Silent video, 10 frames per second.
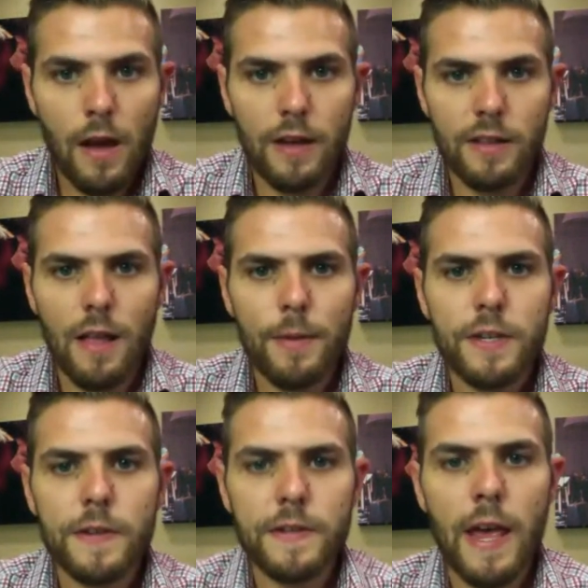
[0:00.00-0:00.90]
Let me
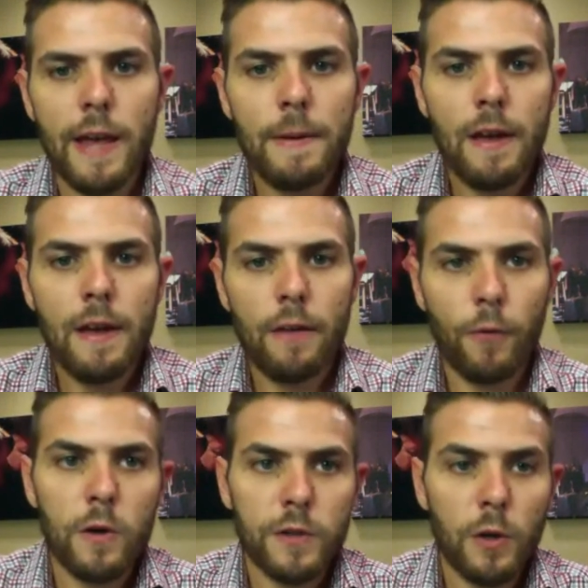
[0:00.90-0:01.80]
just say, for
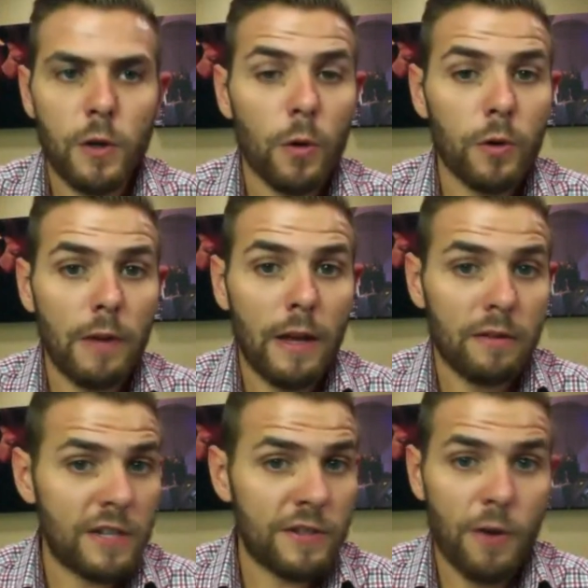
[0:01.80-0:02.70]
those of you who are
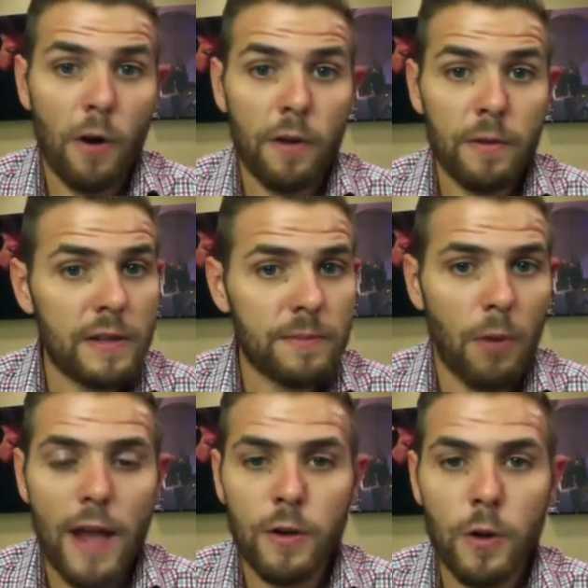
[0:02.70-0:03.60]
just started this
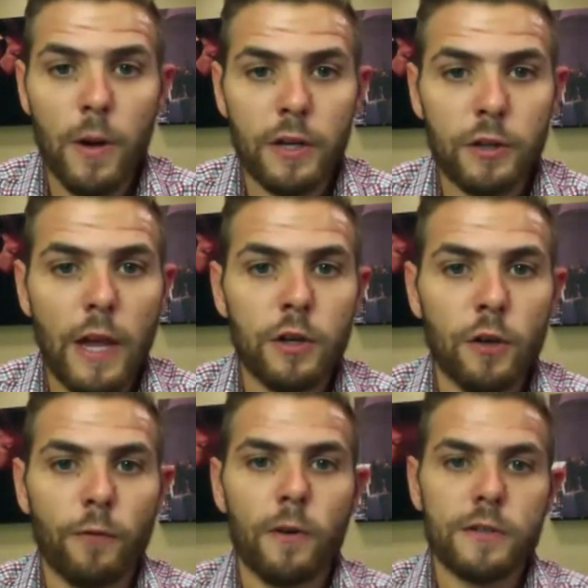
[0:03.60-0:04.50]
brand new in
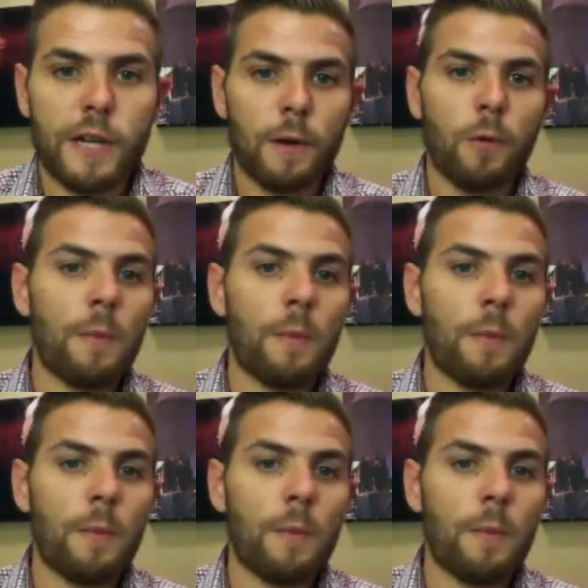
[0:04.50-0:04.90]
your first year,